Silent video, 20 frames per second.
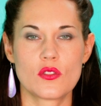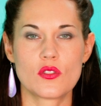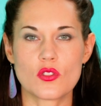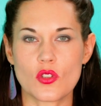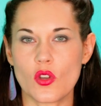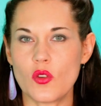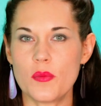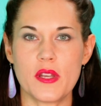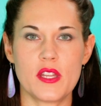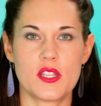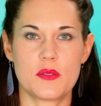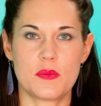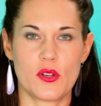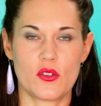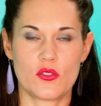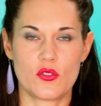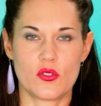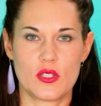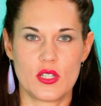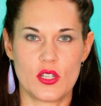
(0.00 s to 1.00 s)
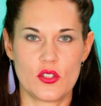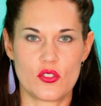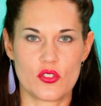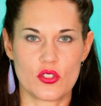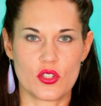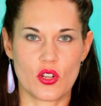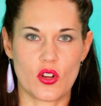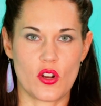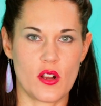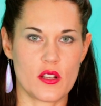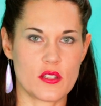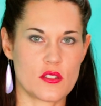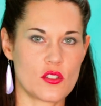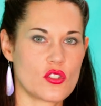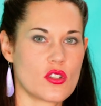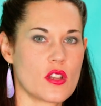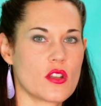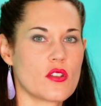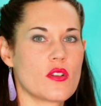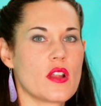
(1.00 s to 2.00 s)
So many spiritual teachers across the
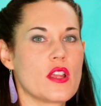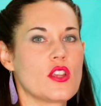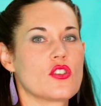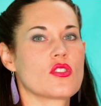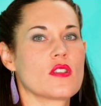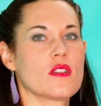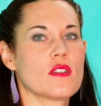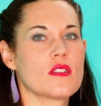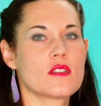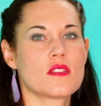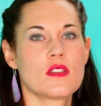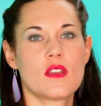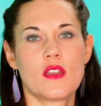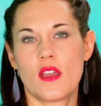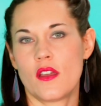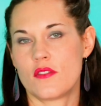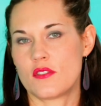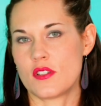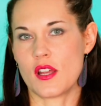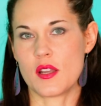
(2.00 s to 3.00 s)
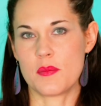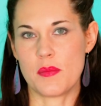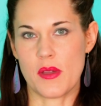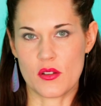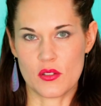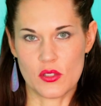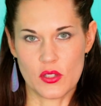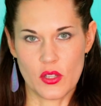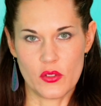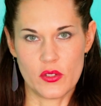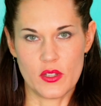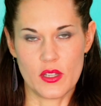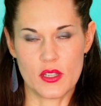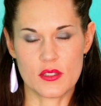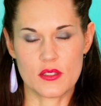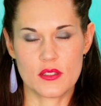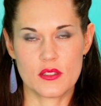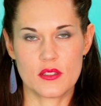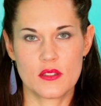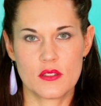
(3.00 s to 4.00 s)
generations have taught about
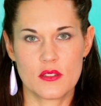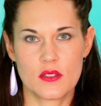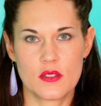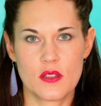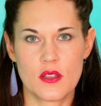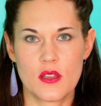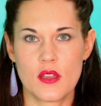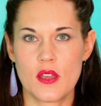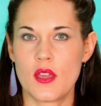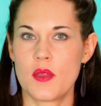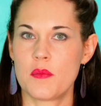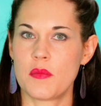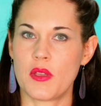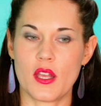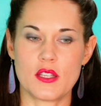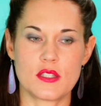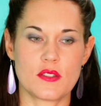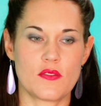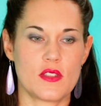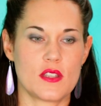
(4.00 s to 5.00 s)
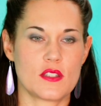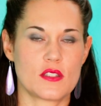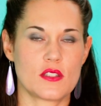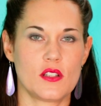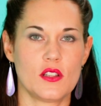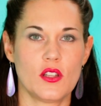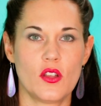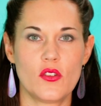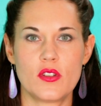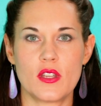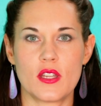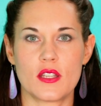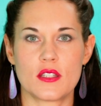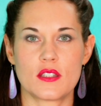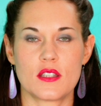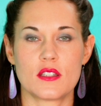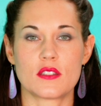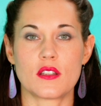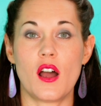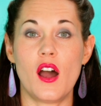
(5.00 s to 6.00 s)
aloneness. Because of this,
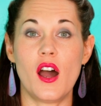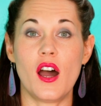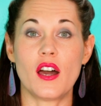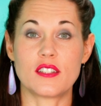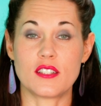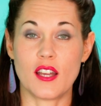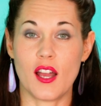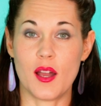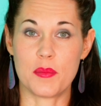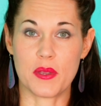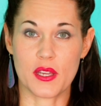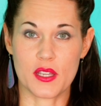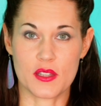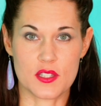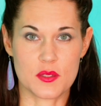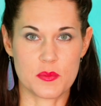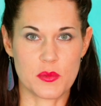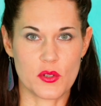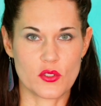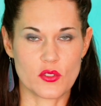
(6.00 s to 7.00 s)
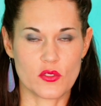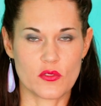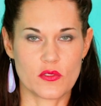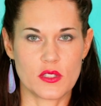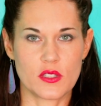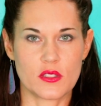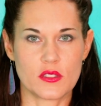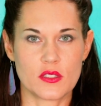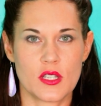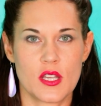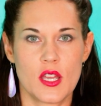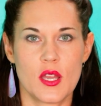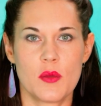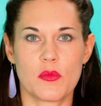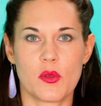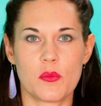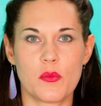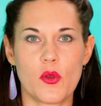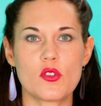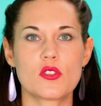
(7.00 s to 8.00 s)
aloneness is a hot topic in the spiritual field,
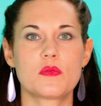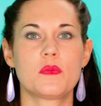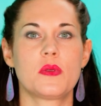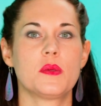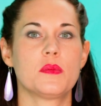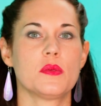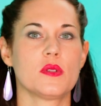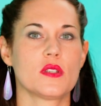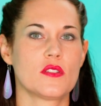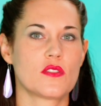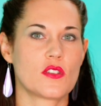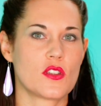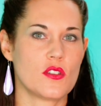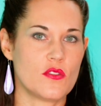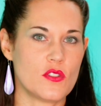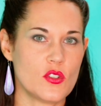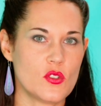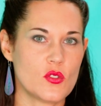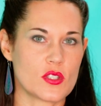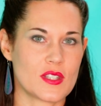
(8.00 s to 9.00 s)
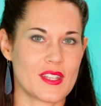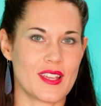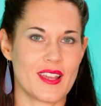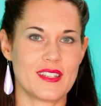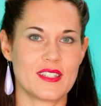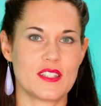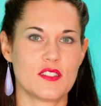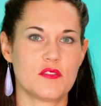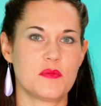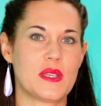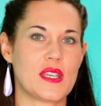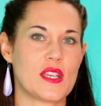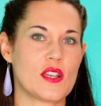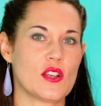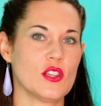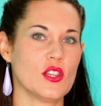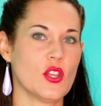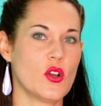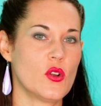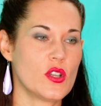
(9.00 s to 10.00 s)
but most people have confused the idea of being
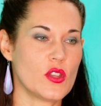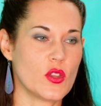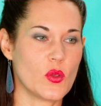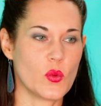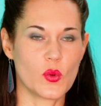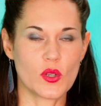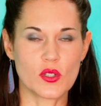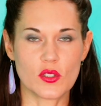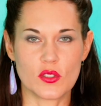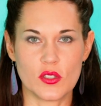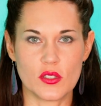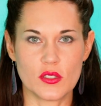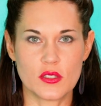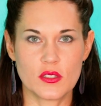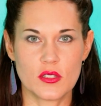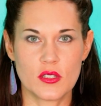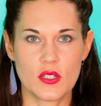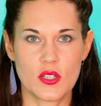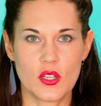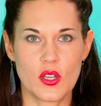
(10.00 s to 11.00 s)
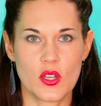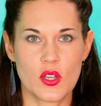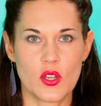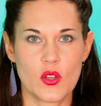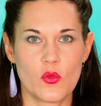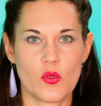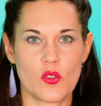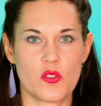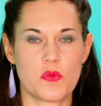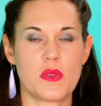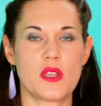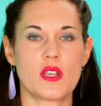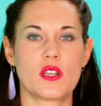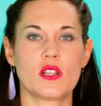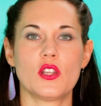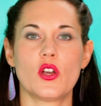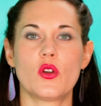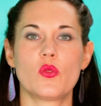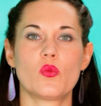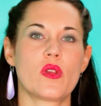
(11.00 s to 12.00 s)
alone in the world with being
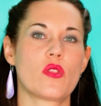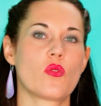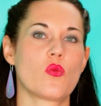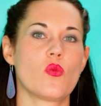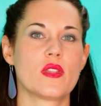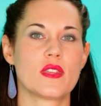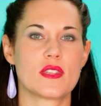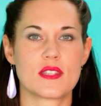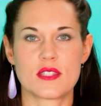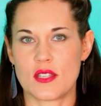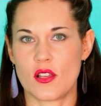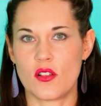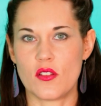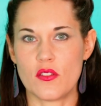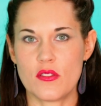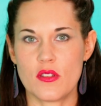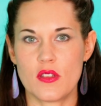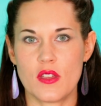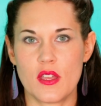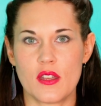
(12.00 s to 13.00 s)
alone with oneself.